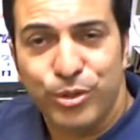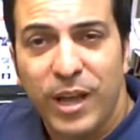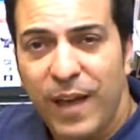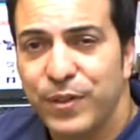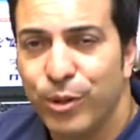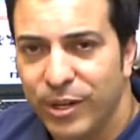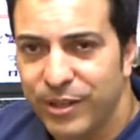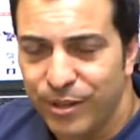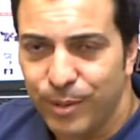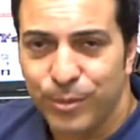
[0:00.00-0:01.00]
You have to look at
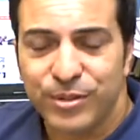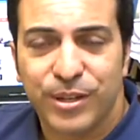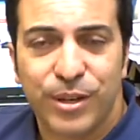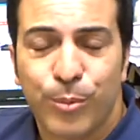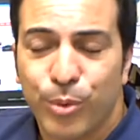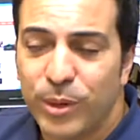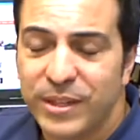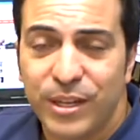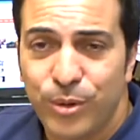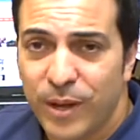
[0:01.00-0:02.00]
the numbers. And the number one
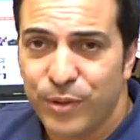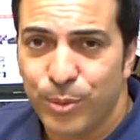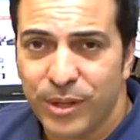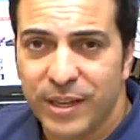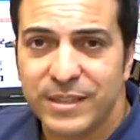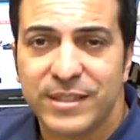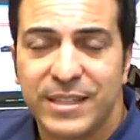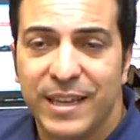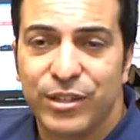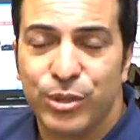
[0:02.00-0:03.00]
thing you have to realize is
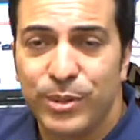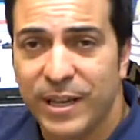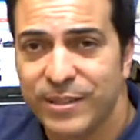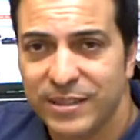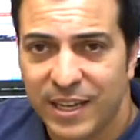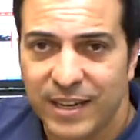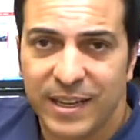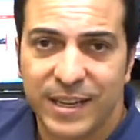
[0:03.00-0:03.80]
that in 2010,